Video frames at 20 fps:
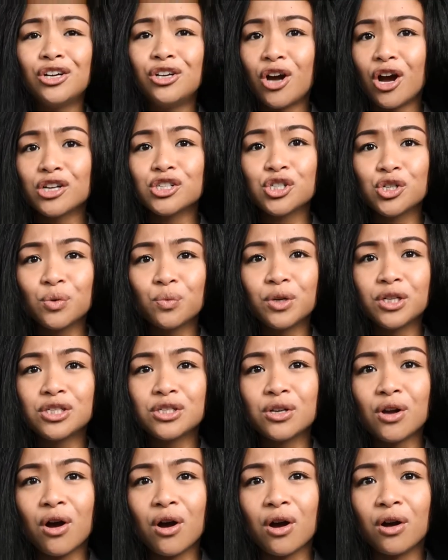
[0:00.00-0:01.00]
Not sure what
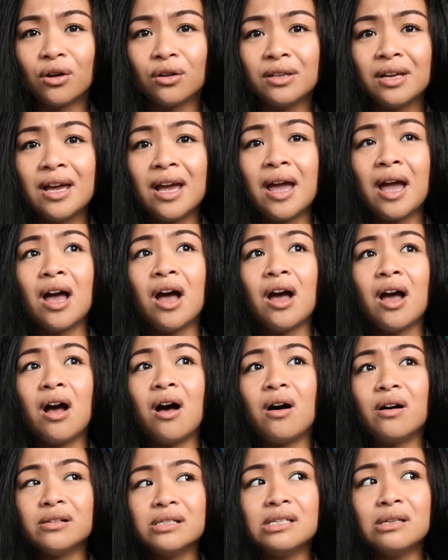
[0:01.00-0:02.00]
it's called.
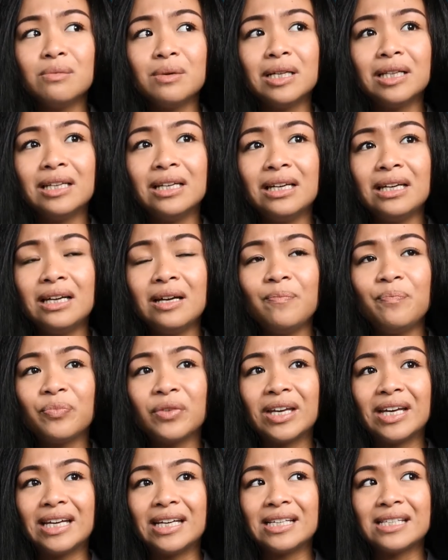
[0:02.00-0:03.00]
Ultimately,
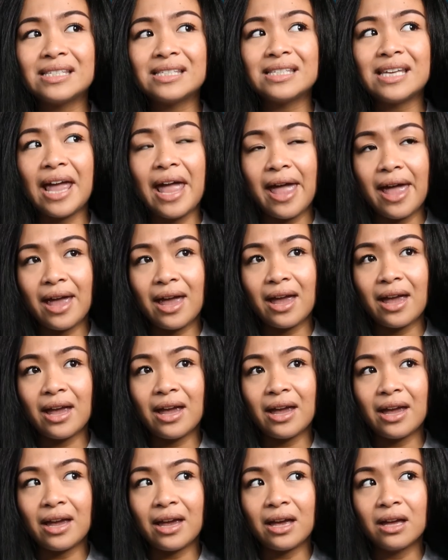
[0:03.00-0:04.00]
it's
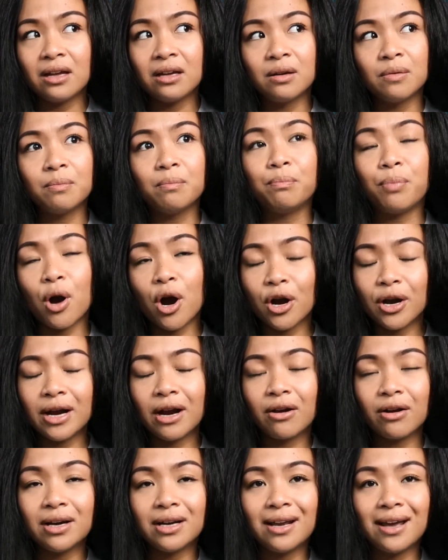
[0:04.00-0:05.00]
a bar
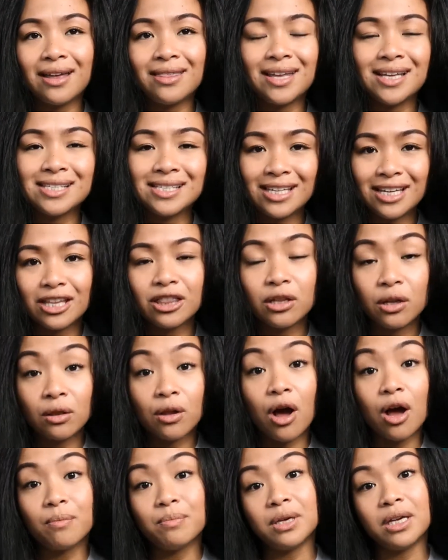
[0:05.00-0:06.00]
area that's in the
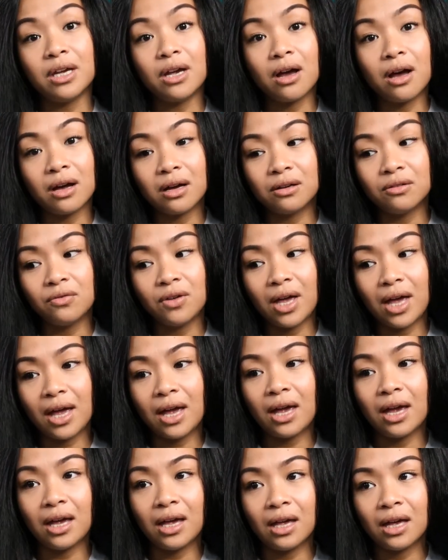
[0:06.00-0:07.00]
lobby of
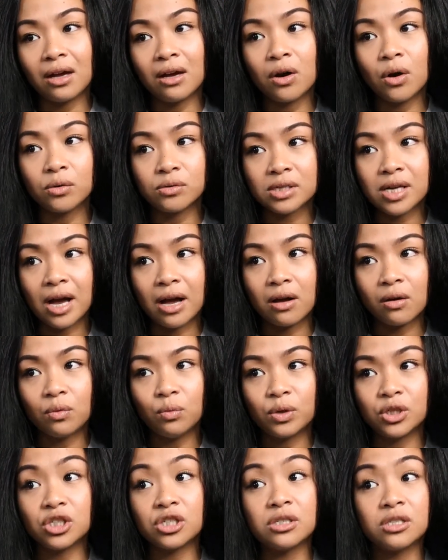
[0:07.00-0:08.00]
a
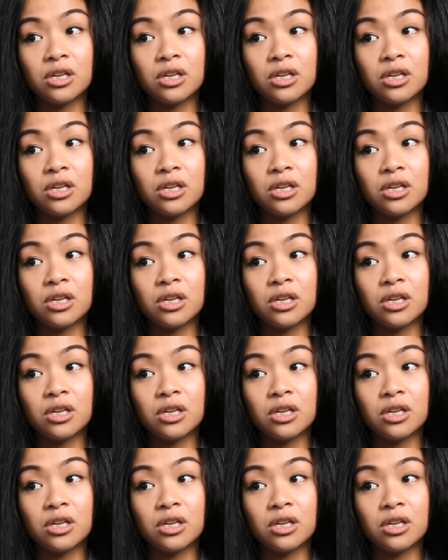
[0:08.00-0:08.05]
hotel, which